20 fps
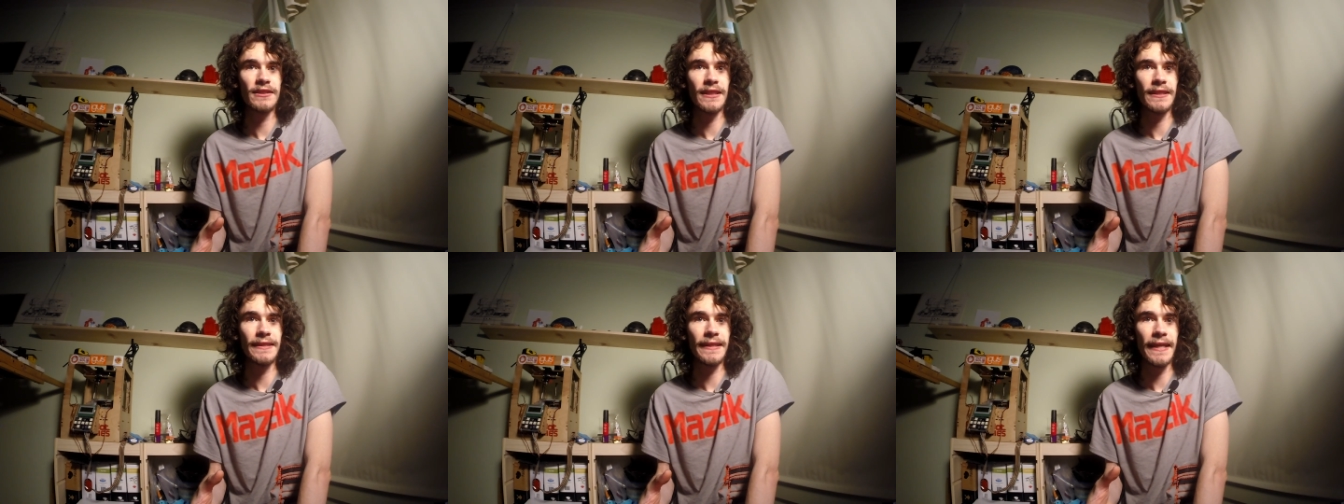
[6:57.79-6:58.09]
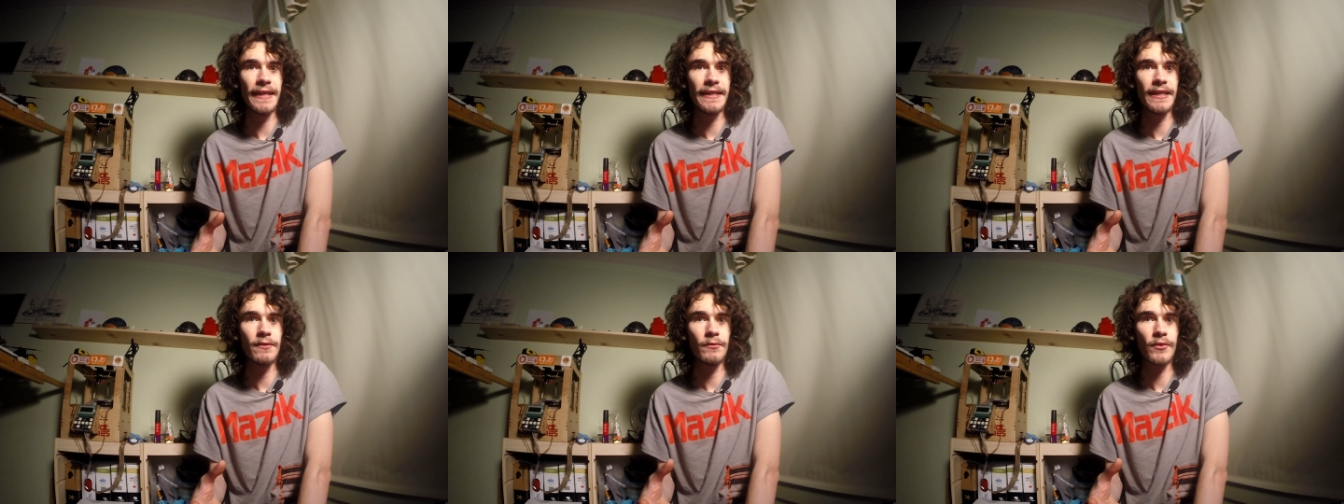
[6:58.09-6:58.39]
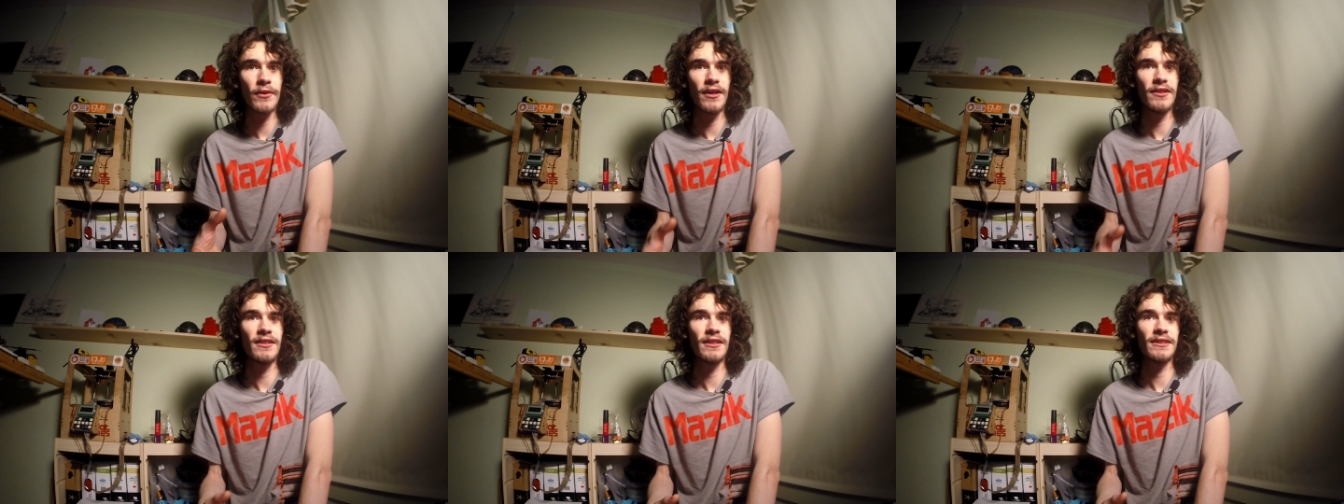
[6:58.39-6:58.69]
of titanium
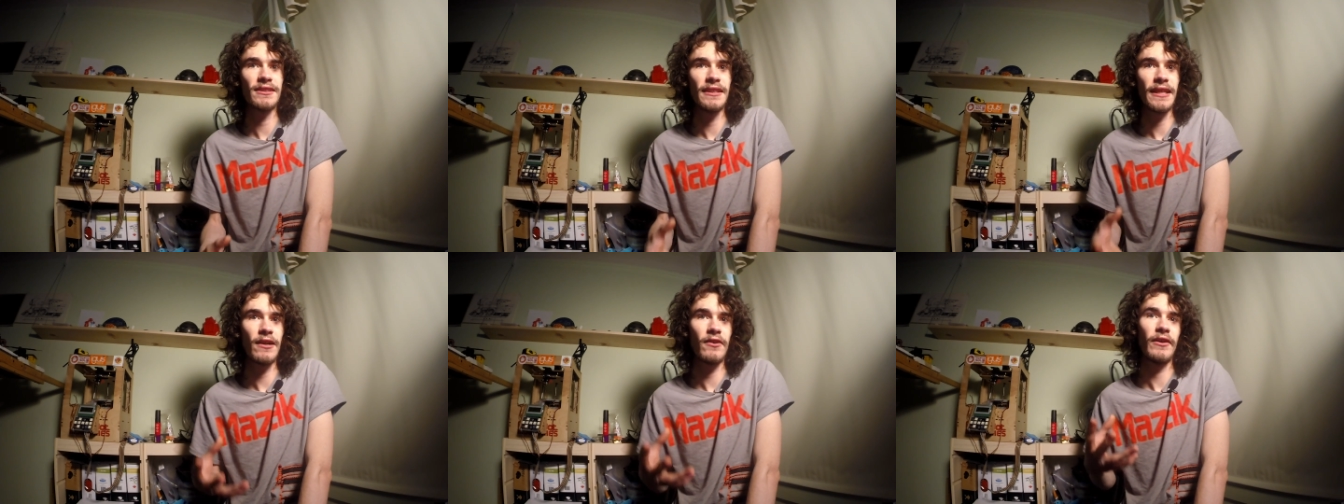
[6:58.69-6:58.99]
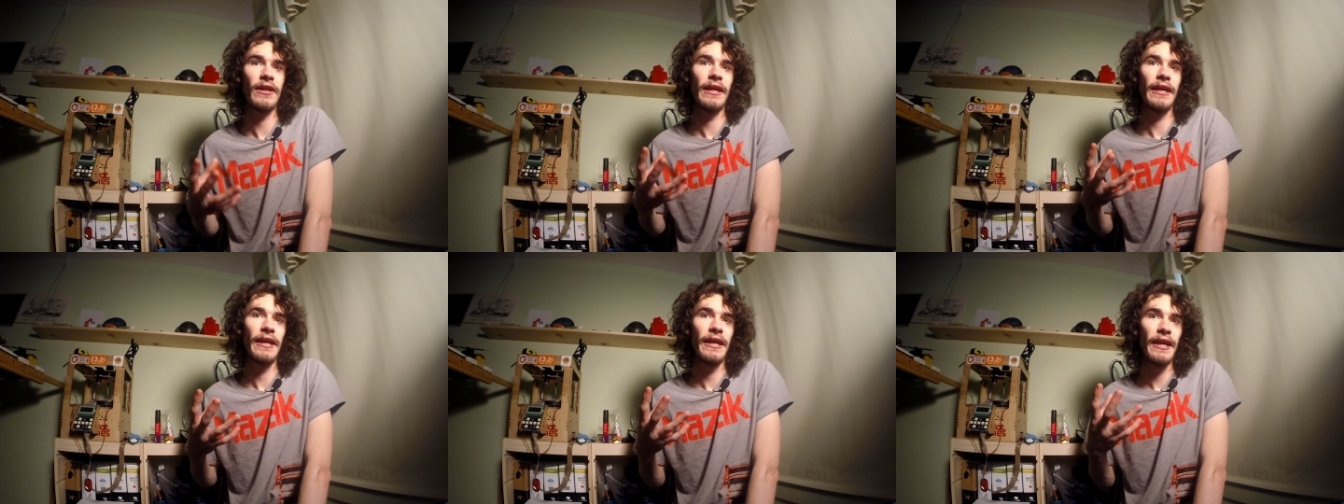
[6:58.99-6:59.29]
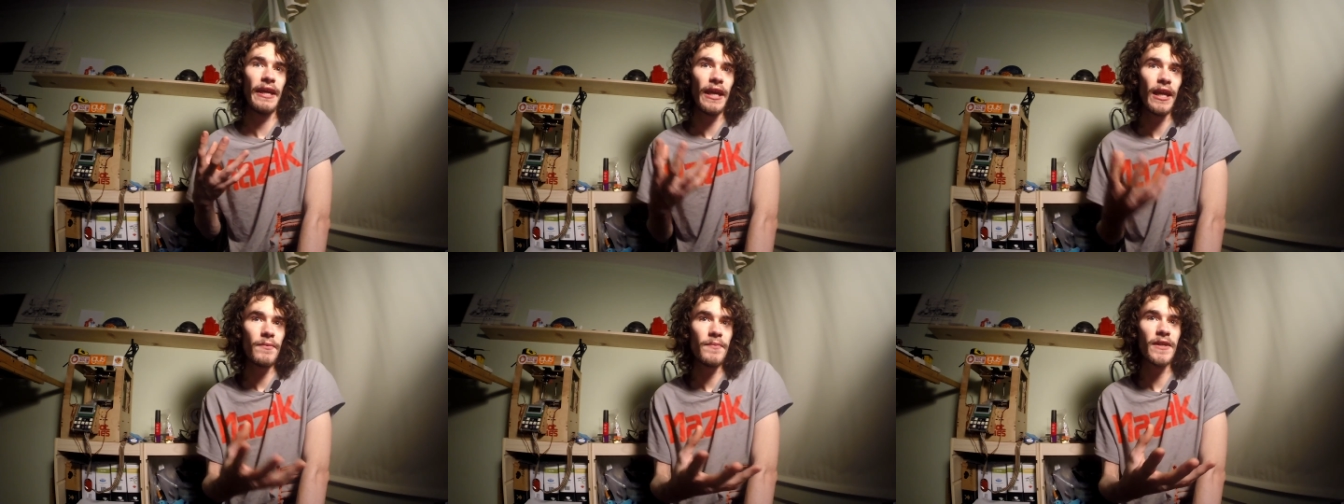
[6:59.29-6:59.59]
projects now,
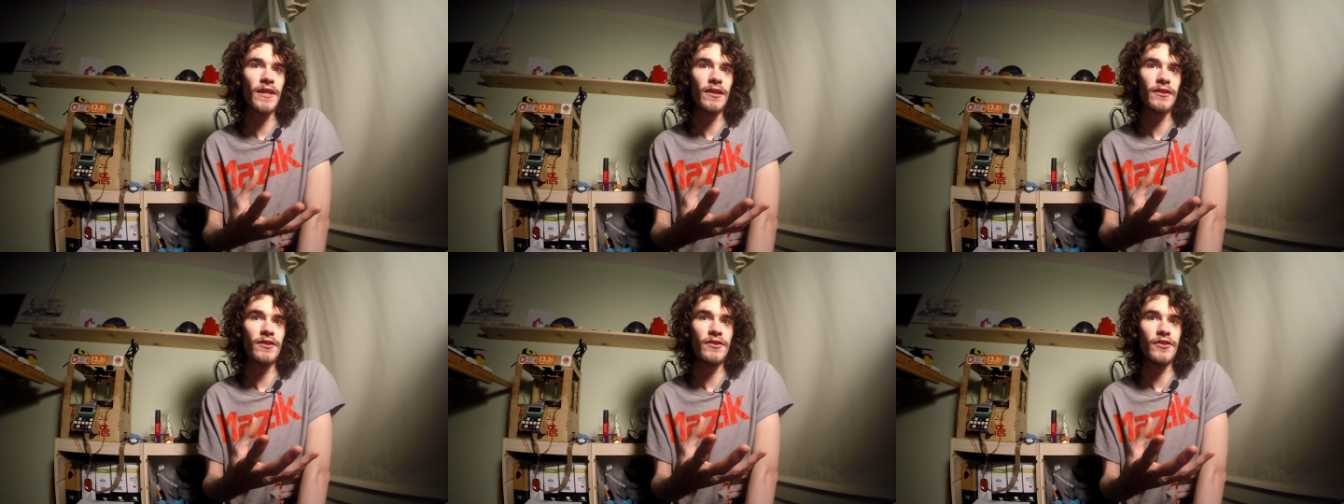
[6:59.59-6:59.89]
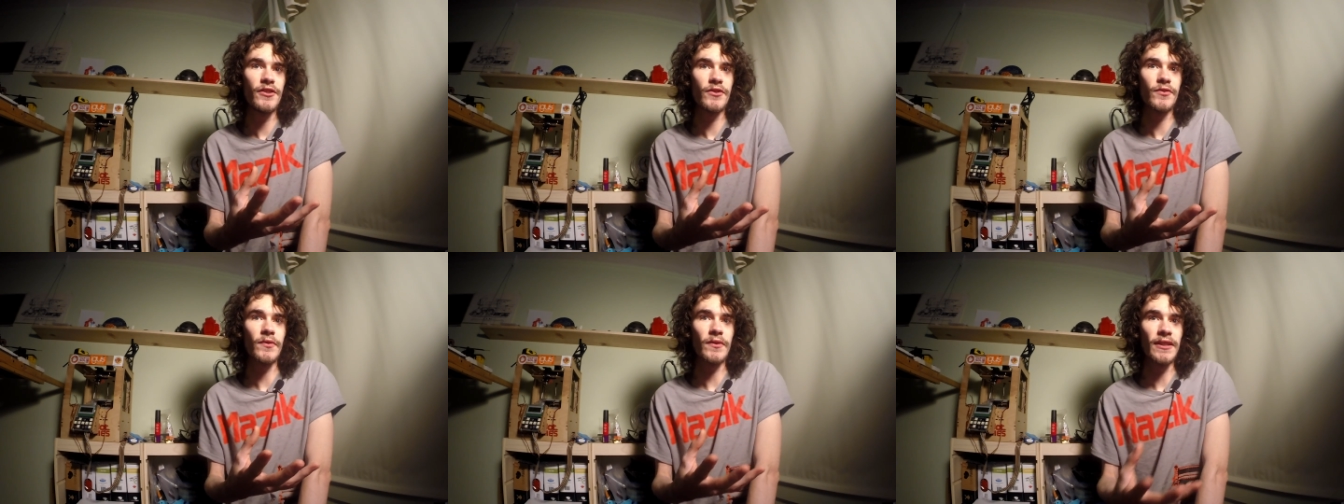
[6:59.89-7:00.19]
it'd be good to just